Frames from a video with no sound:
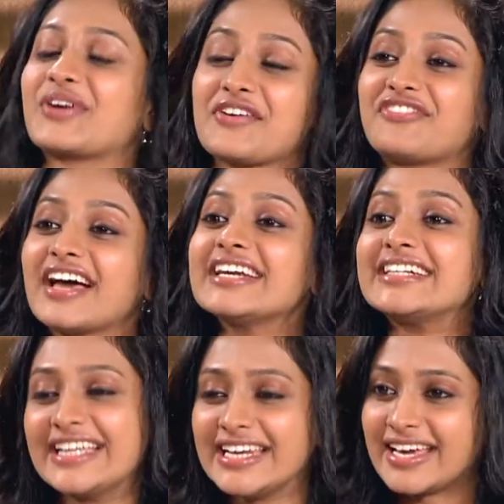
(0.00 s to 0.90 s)
Okay, flight
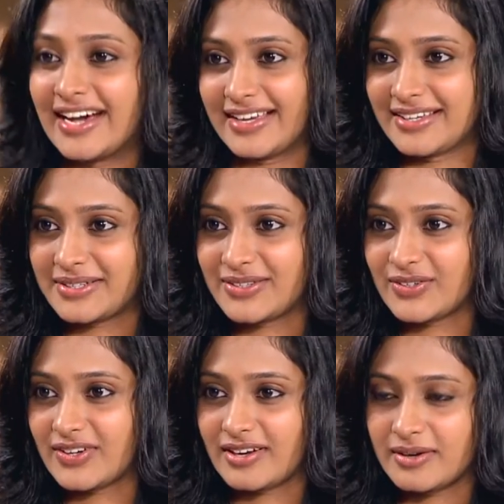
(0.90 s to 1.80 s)
delay
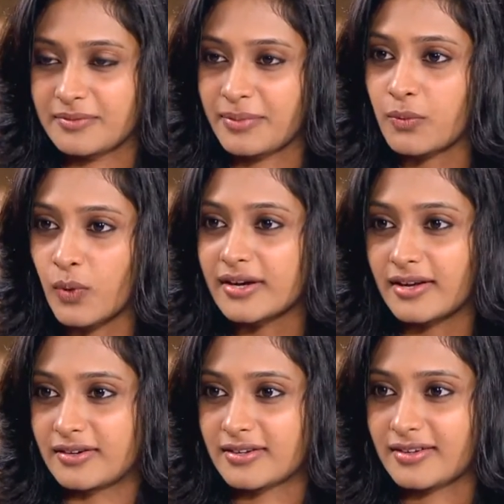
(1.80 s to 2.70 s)
aayi by
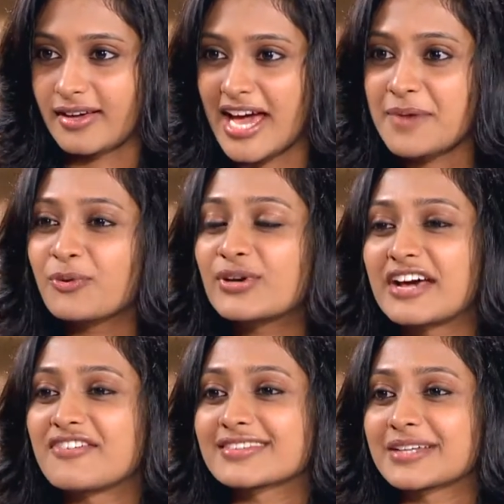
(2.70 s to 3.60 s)
1 hour. Airport
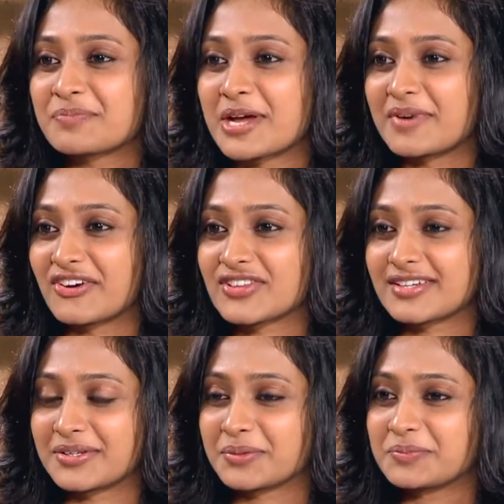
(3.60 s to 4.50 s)
la evada thappiyal
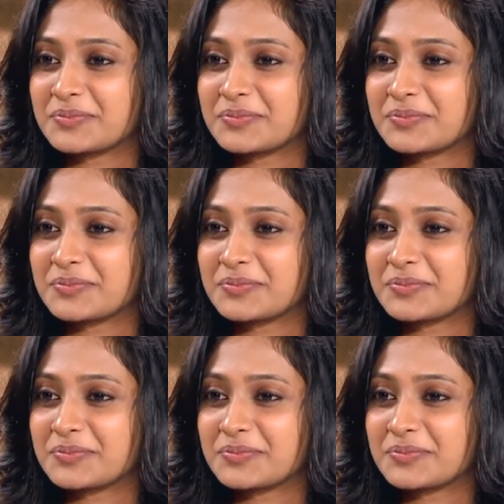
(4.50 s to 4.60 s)
Parvathy kittum?